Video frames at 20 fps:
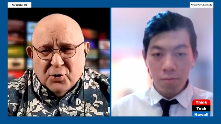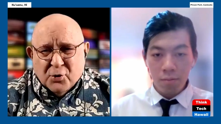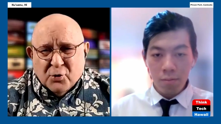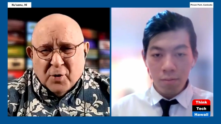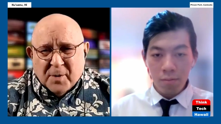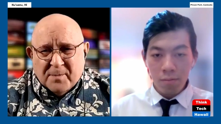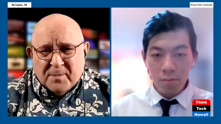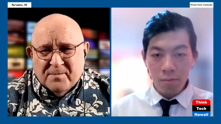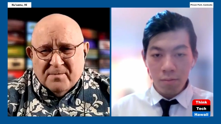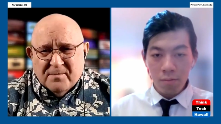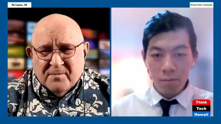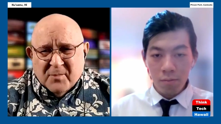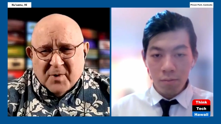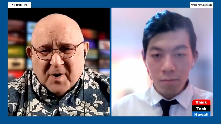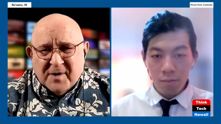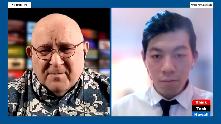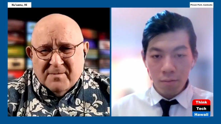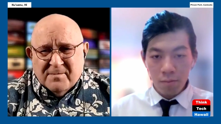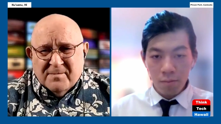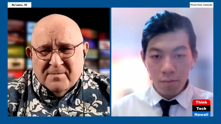Speaker 1: Europe,
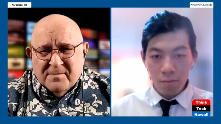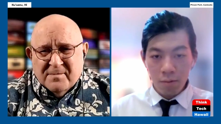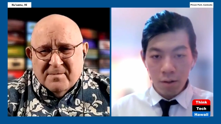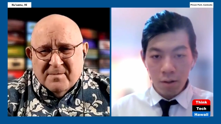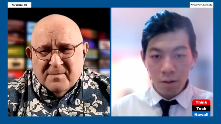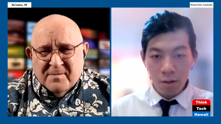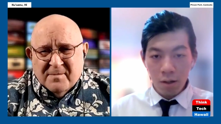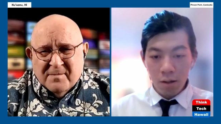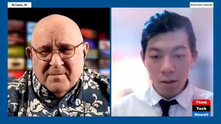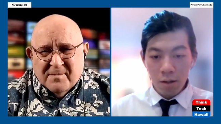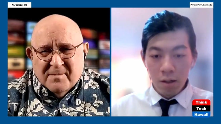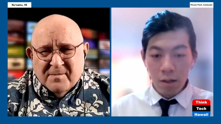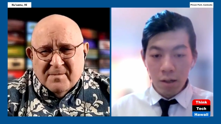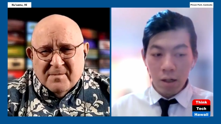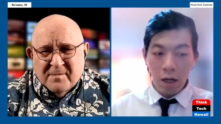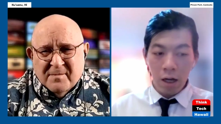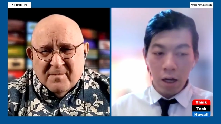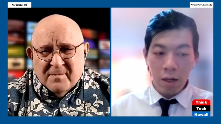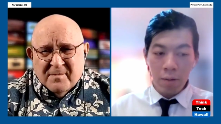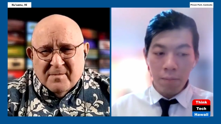right?
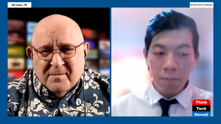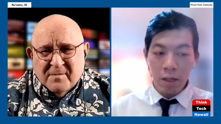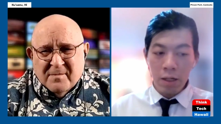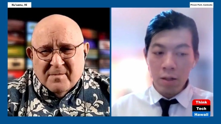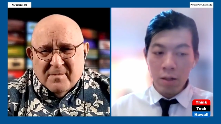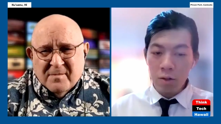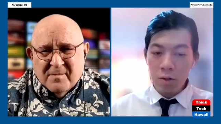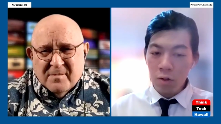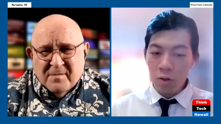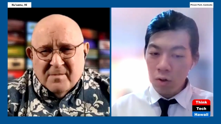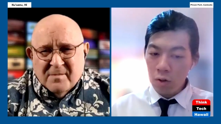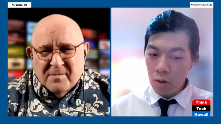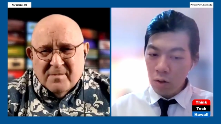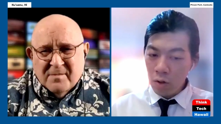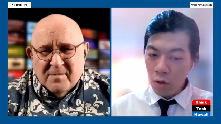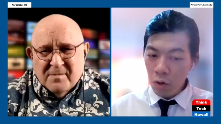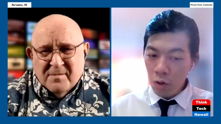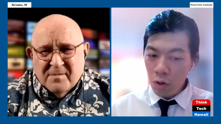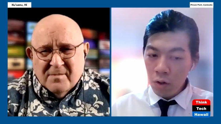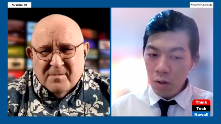
Speaker 2: Um, it
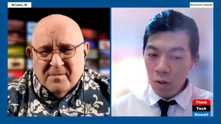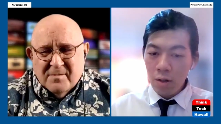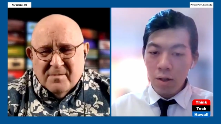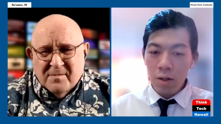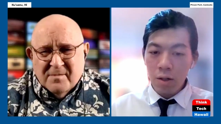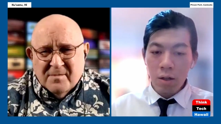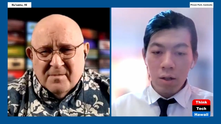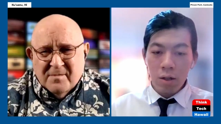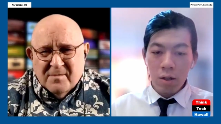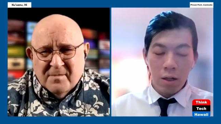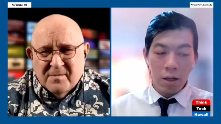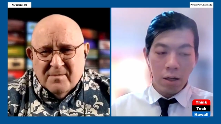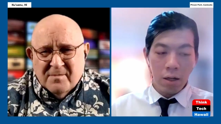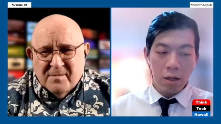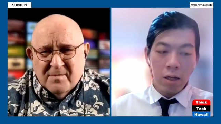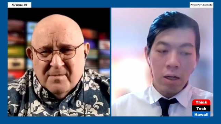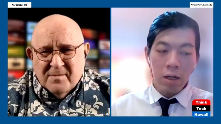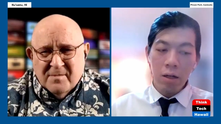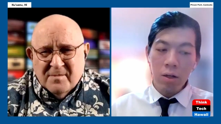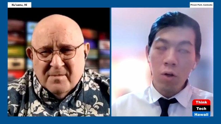could,
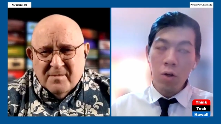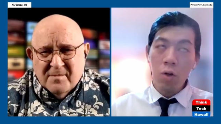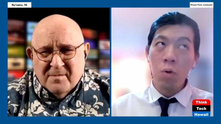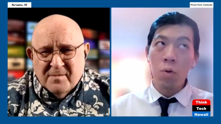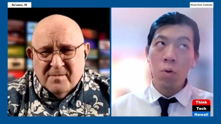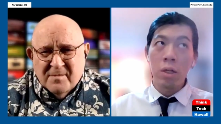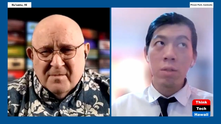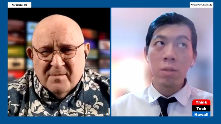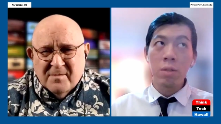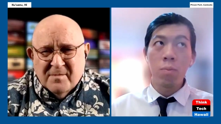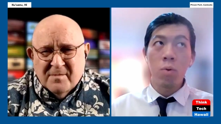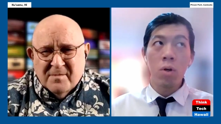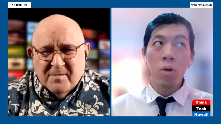uh, it, no, it's